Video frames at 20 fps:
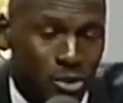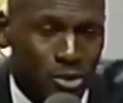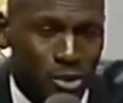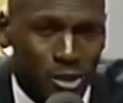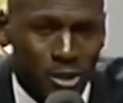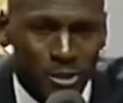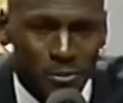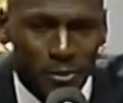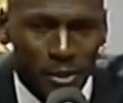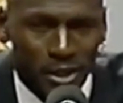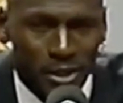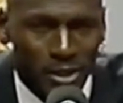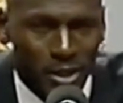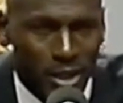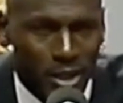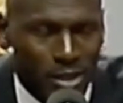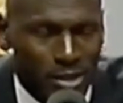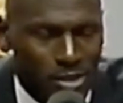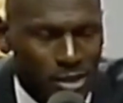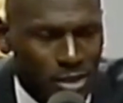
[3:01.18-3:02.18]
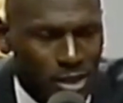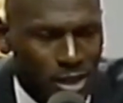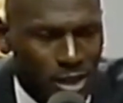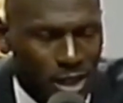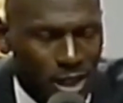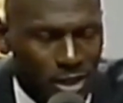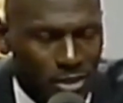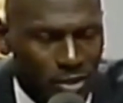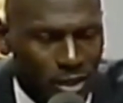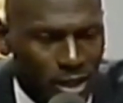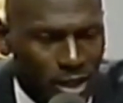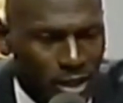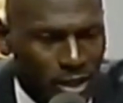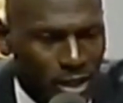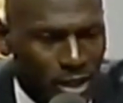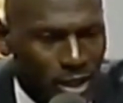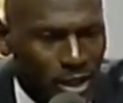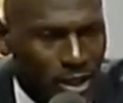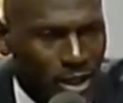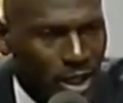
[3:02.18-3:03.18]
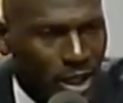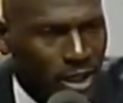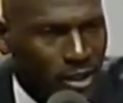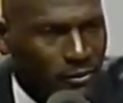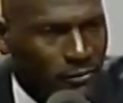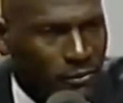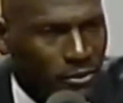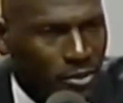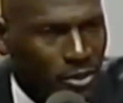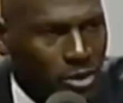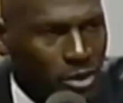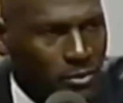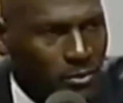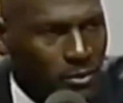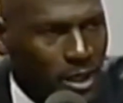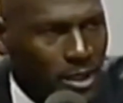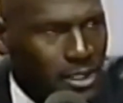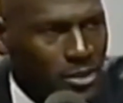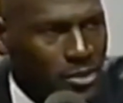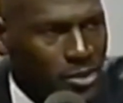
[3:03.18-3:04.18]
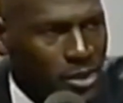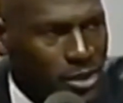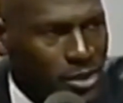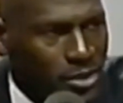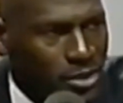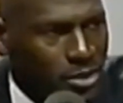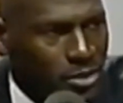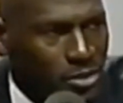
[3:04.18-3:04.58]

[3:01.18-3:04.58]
Not to mention that in the past offseason, Michael Jordan took the Bulls